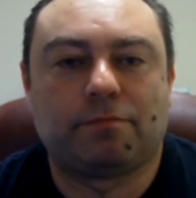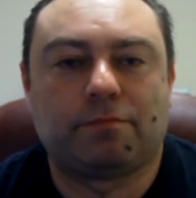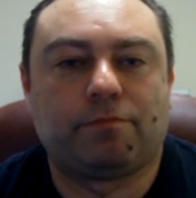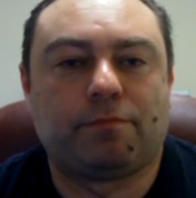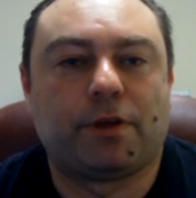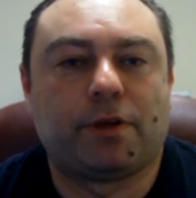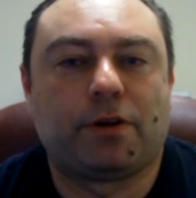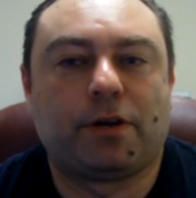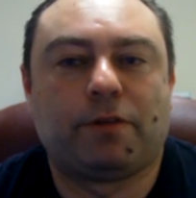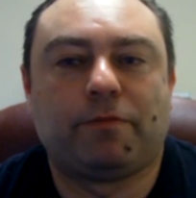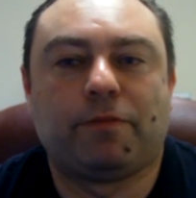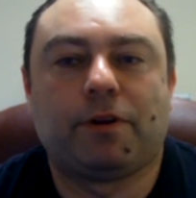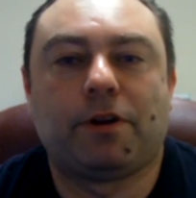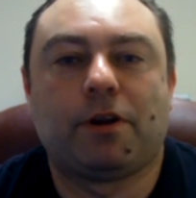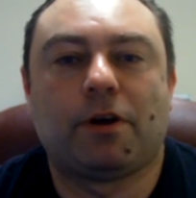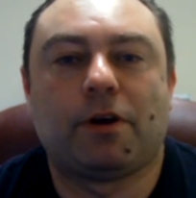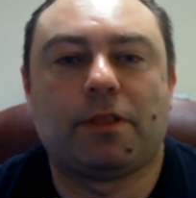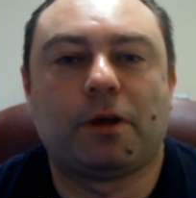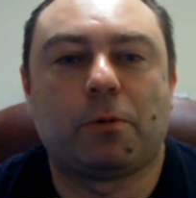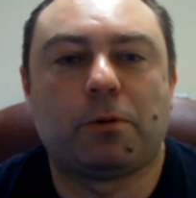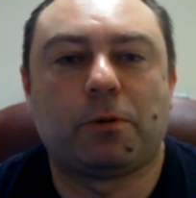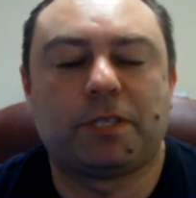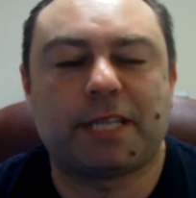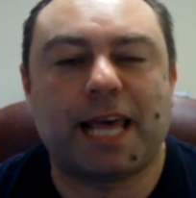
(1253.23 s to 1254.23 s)
They don't even know
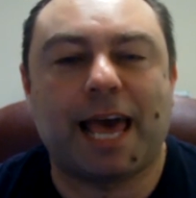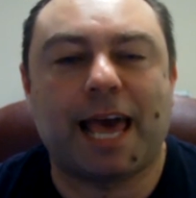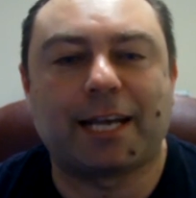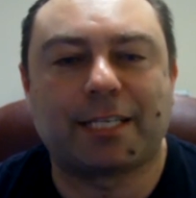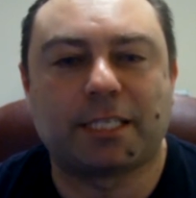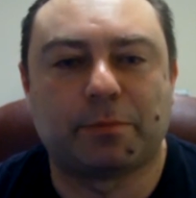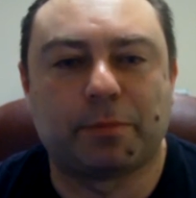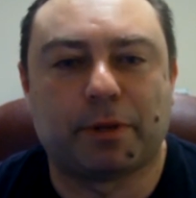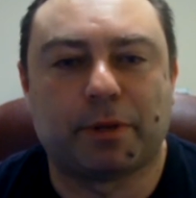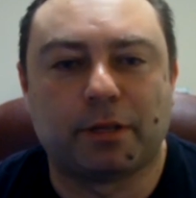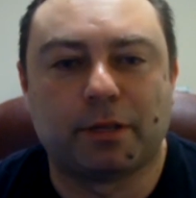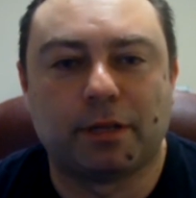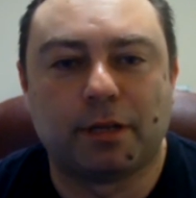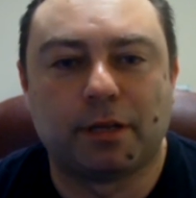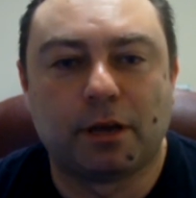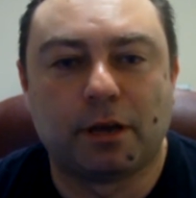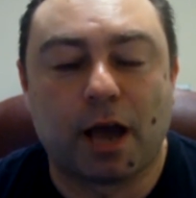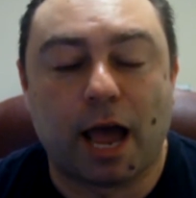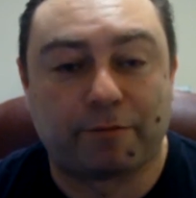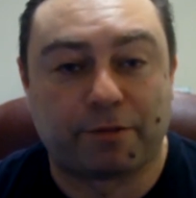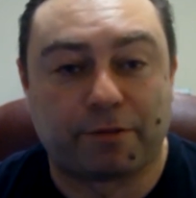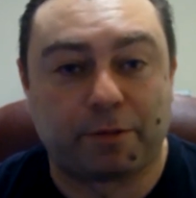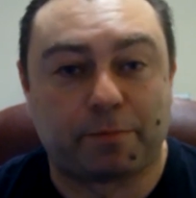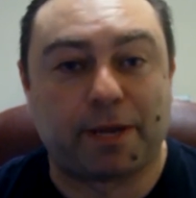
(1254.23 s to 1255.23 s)
there was taxable.
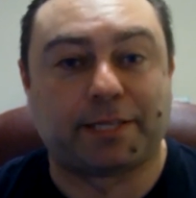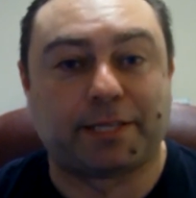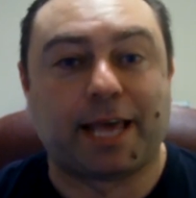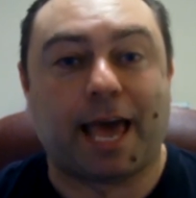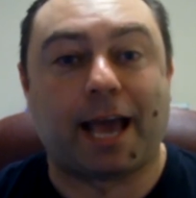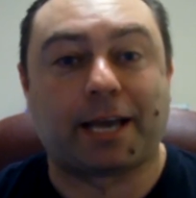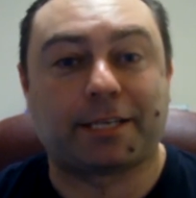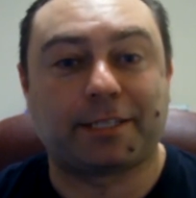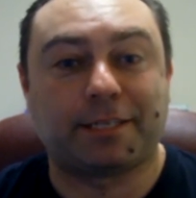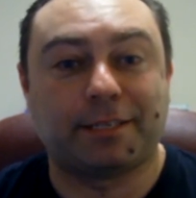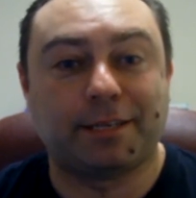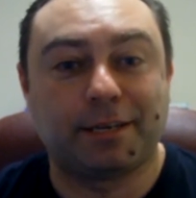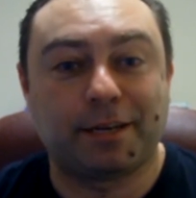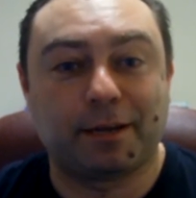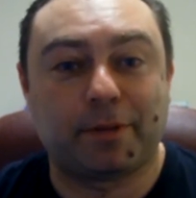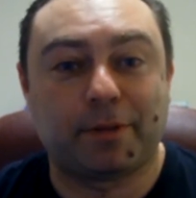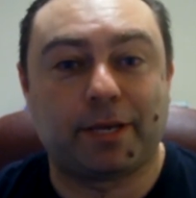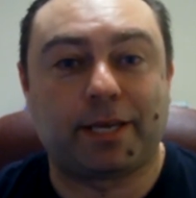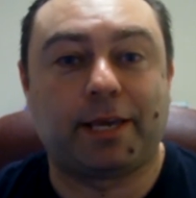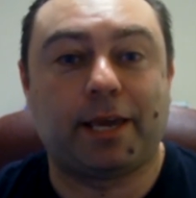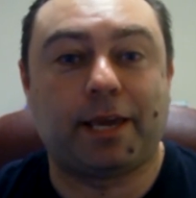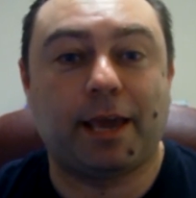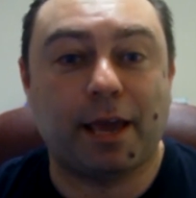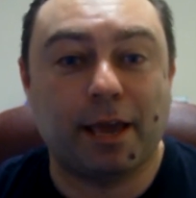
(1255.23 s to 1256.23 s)
I have to pay tax on it. I'm
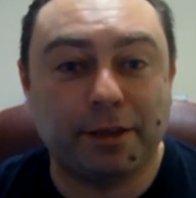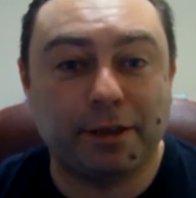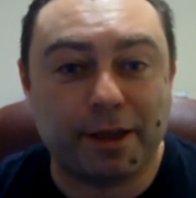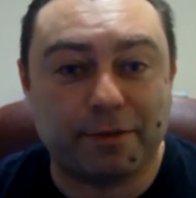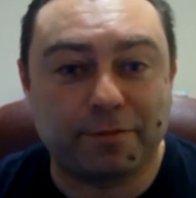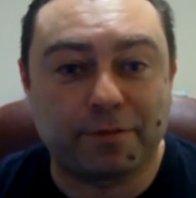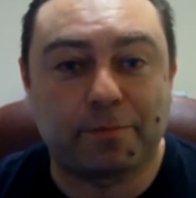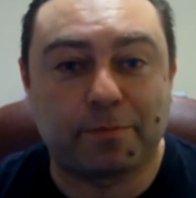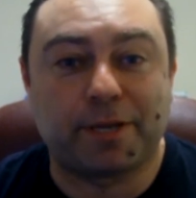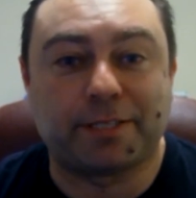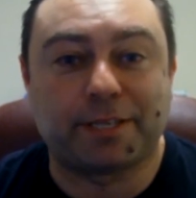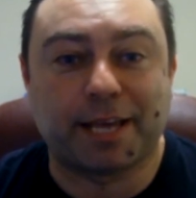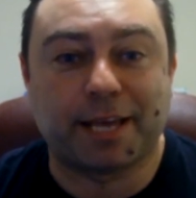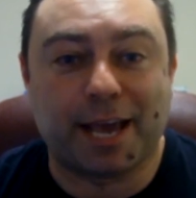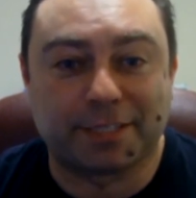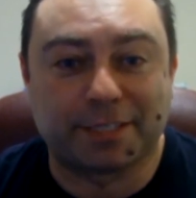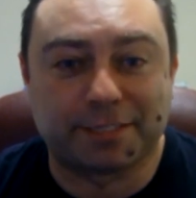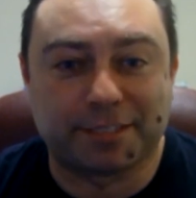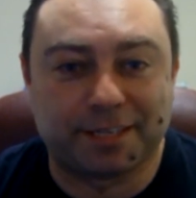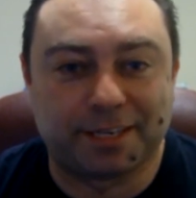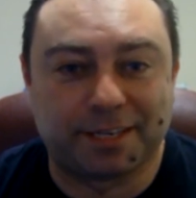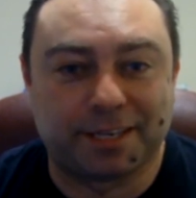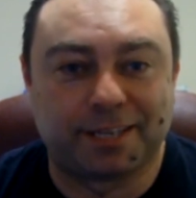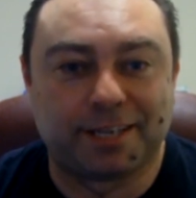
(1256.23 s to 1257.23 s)
like, yeah, you have to pay
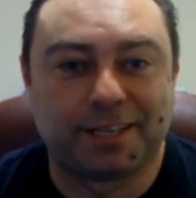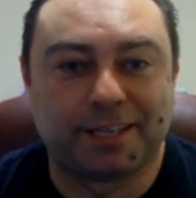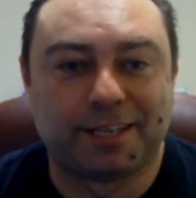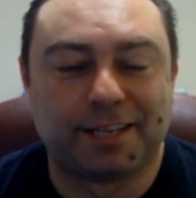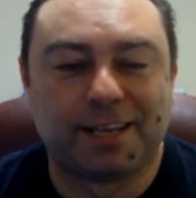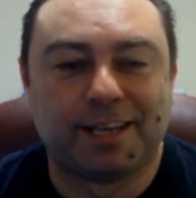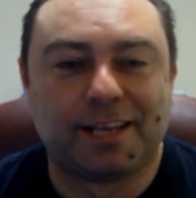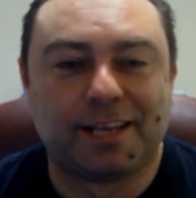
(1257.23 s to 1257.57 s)
tax on it.